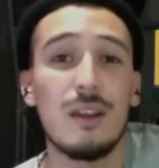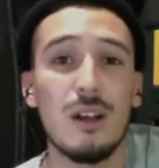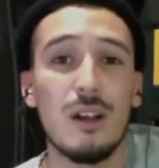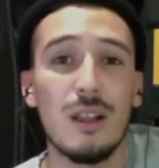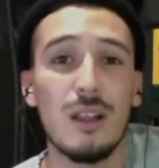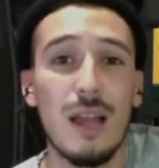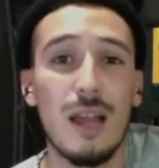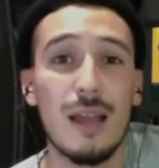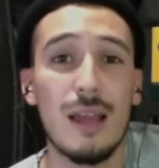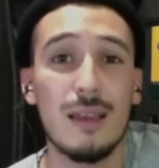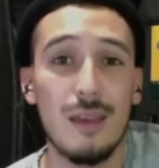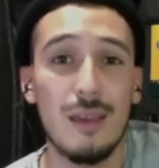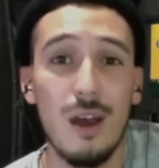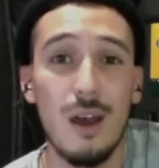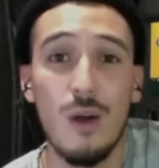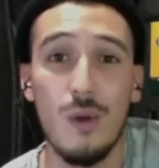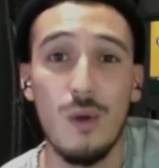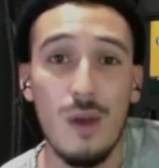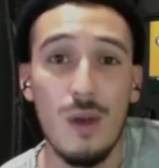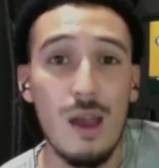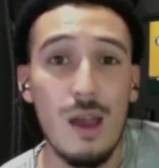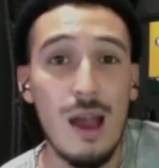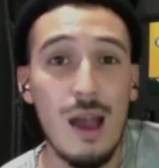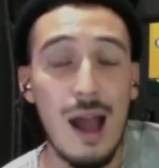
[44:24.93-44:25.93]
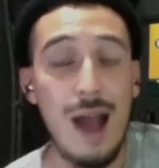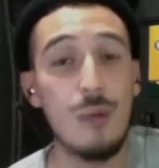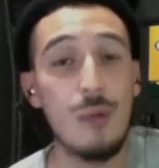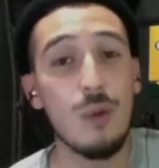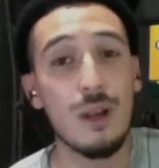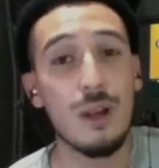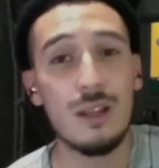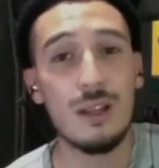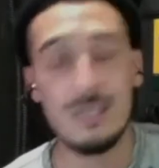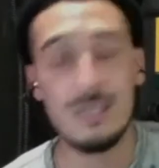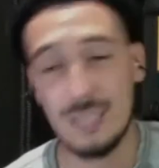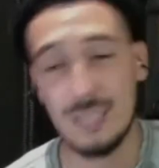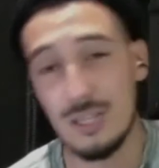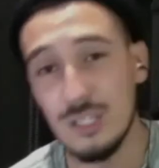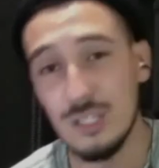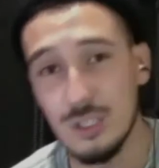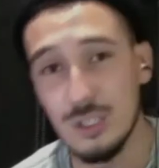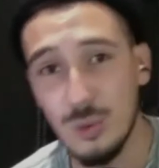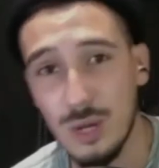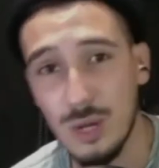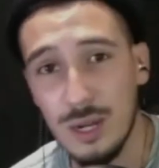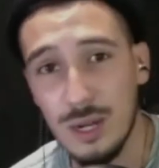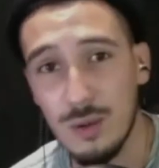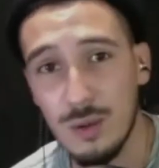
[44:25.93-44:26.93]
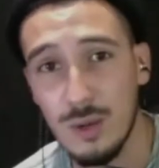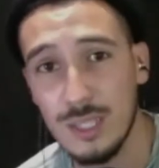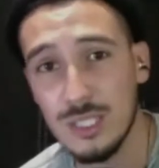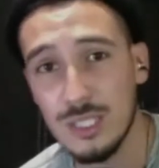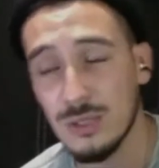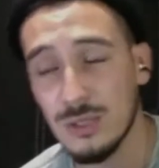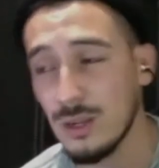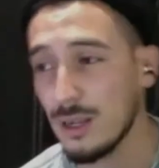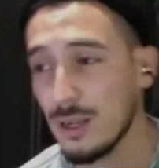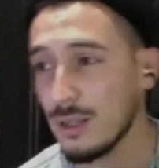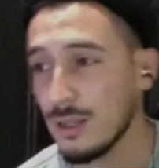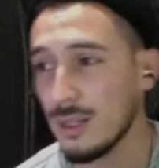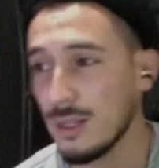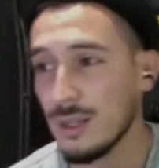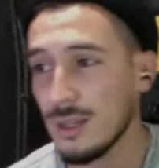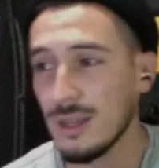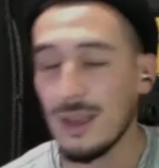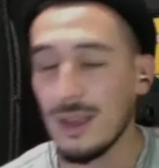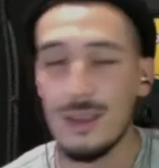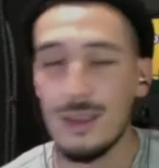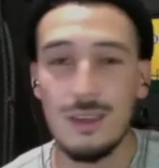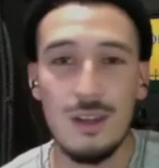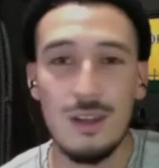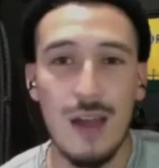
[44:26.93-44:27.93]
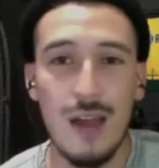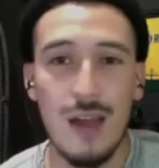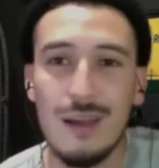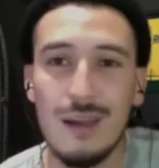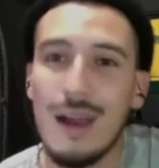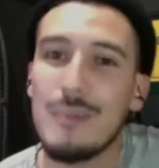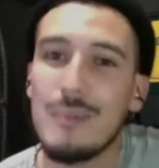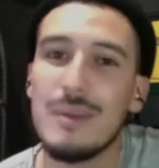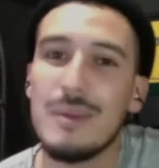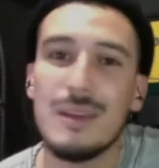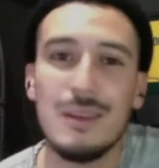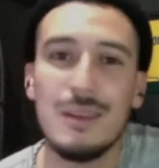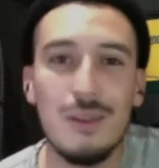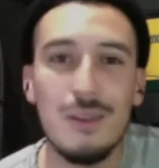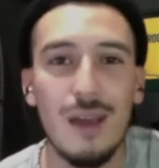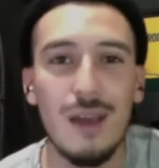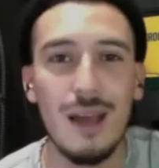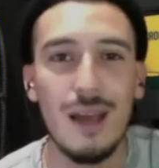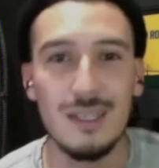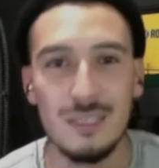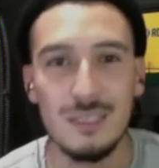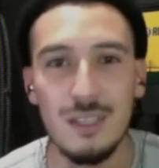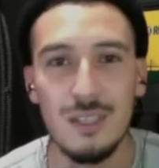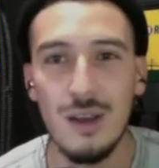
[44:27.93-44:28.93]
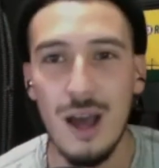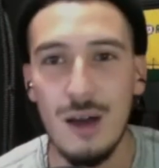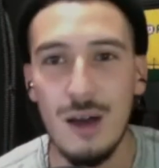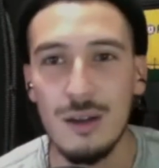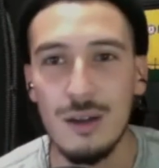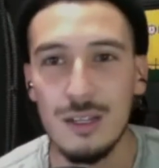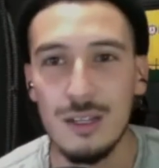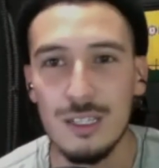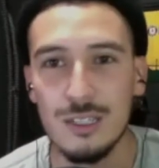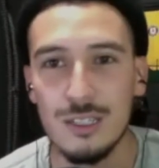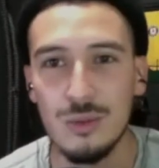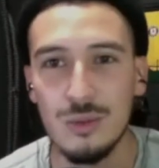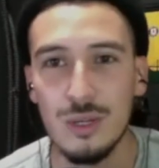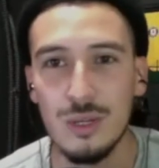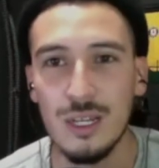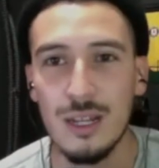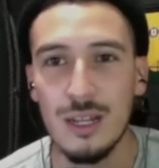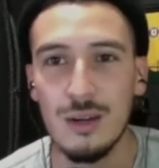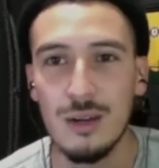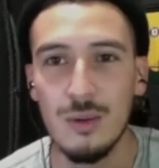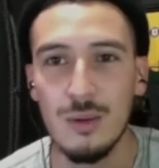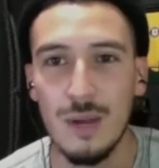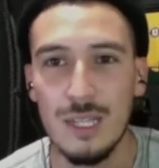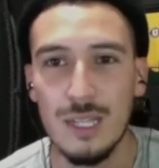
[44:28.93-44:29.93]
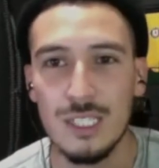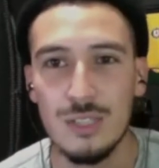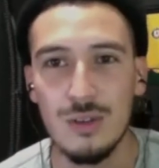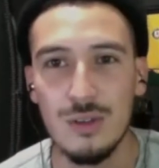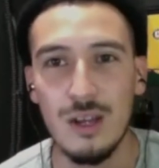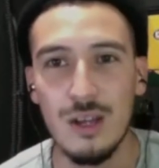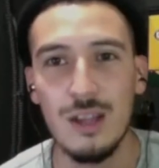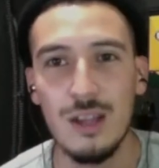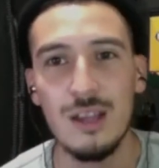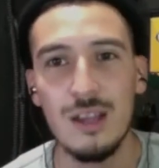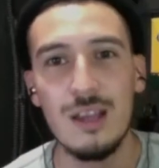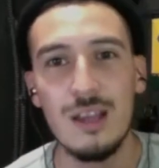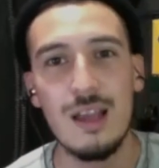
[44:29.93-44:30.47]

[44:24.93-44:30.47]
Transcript: like, yo, I work because I used to work at a restaurant, and I mean, you guys know how it is working at a restaurant.